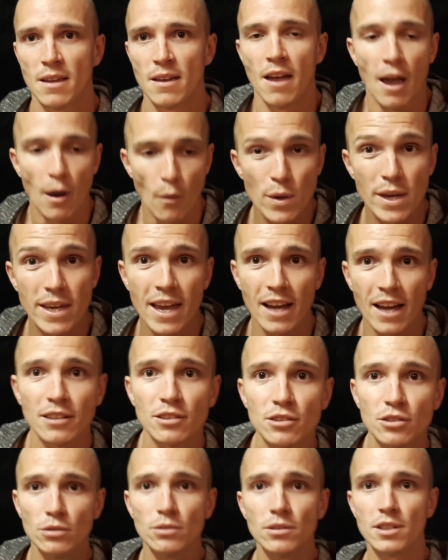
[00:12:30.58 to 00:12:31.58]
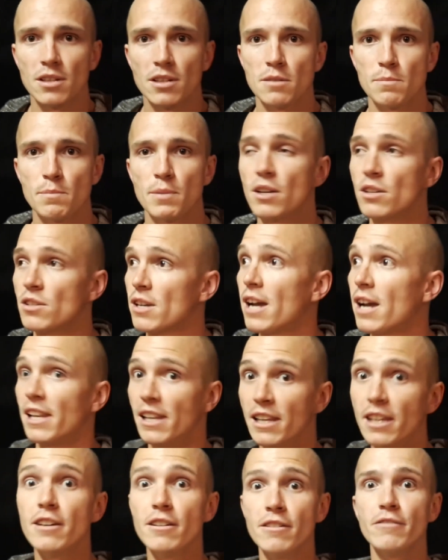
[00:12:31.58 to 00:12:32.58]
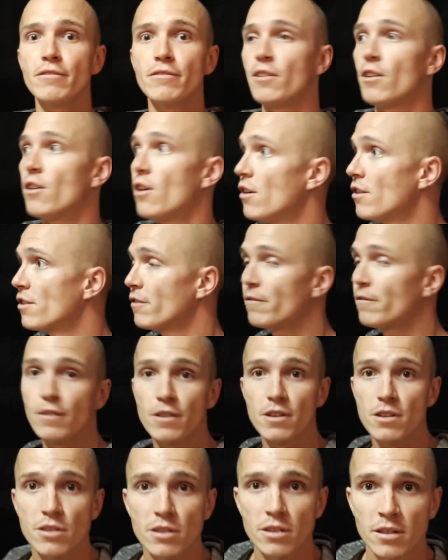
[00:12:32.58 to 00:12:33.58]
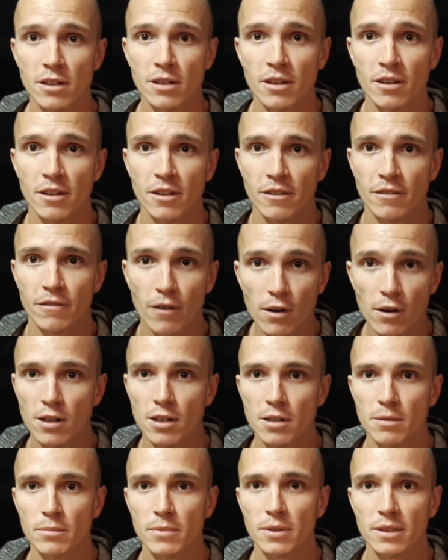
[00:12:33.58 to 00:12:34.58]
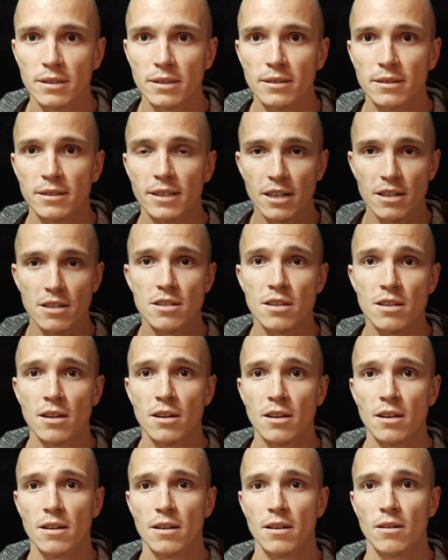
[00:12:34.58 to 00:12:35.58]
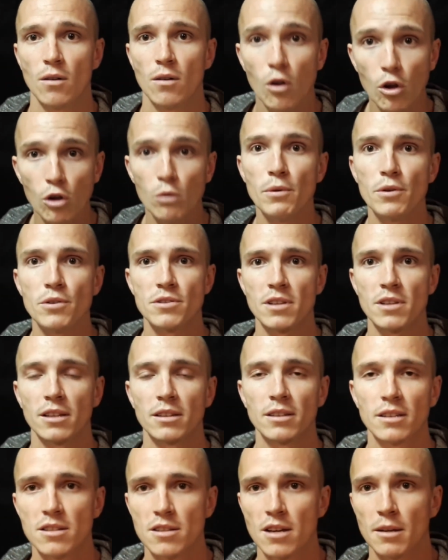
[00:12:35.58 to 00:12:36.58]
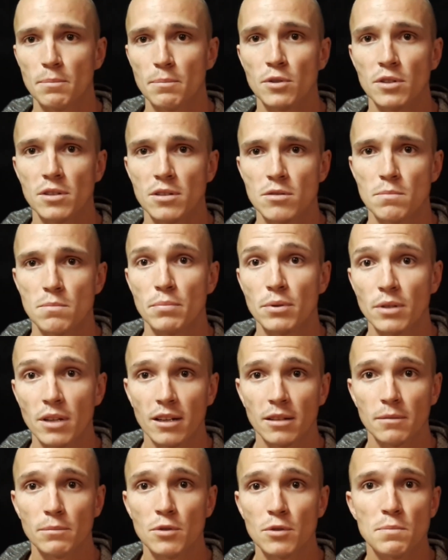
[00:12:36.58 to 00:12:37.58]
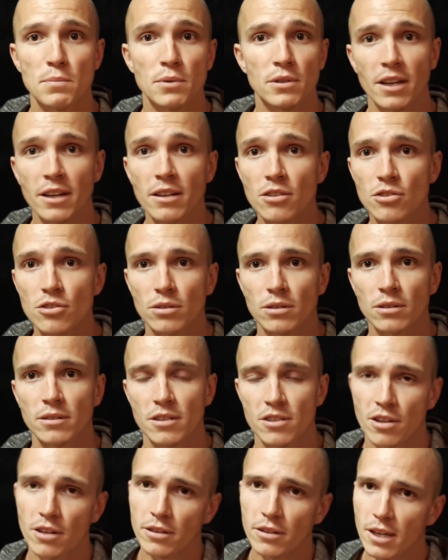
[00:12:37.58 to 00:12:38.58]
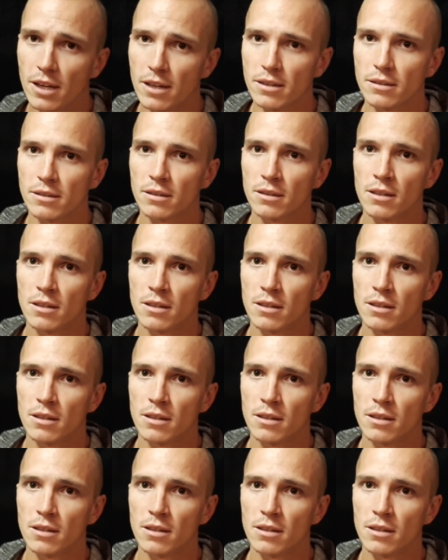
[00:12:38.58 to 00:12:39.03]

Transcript: And we can't do this because I live on the first farm that is almost at its utmost potential. It's not yet,